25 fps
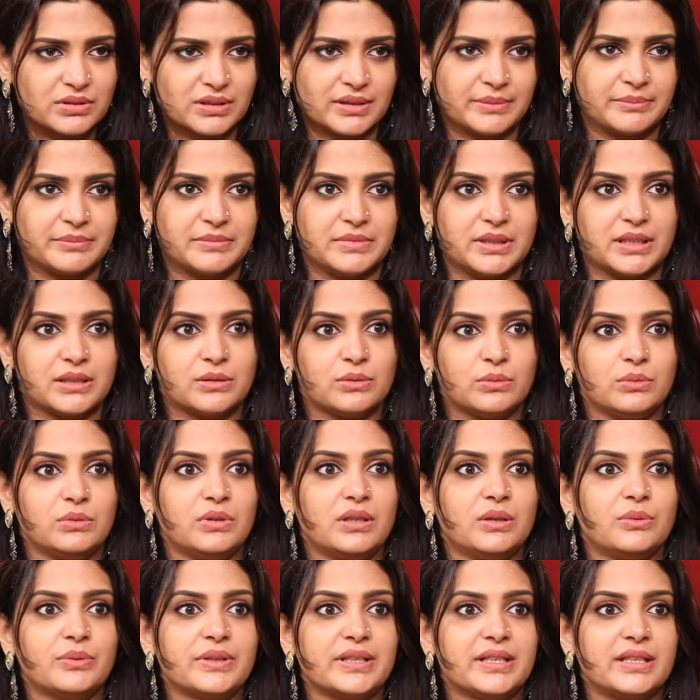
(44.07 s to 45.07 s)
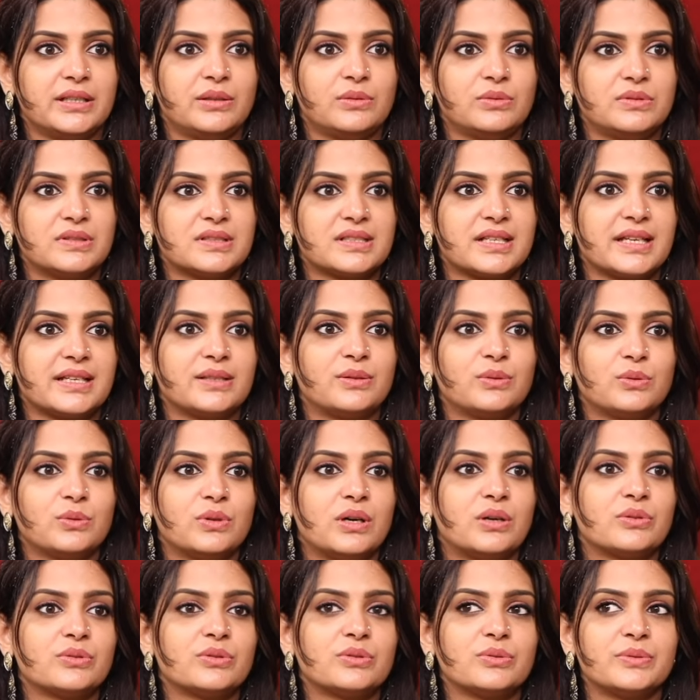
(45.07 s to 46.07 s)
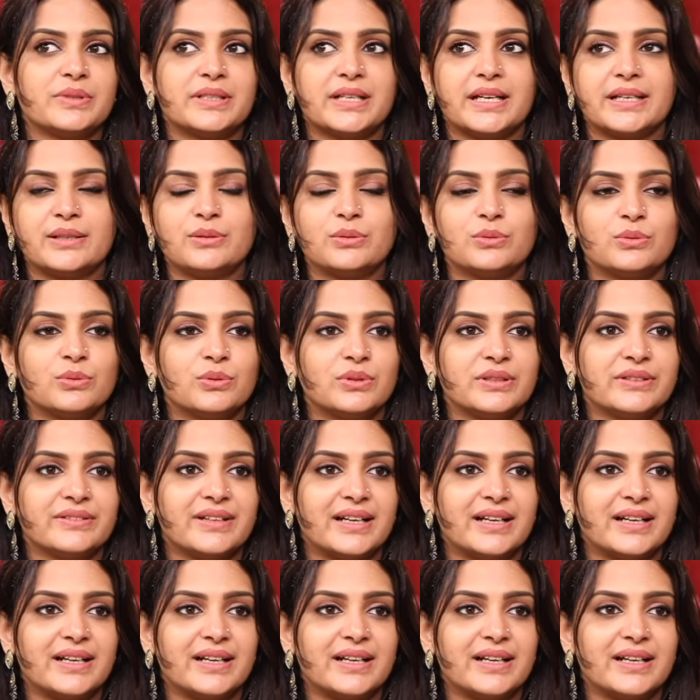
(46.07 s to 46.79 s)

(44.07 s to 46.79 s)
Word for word: I'm like, no, how can I do this? I don't know how to do it. I don't know.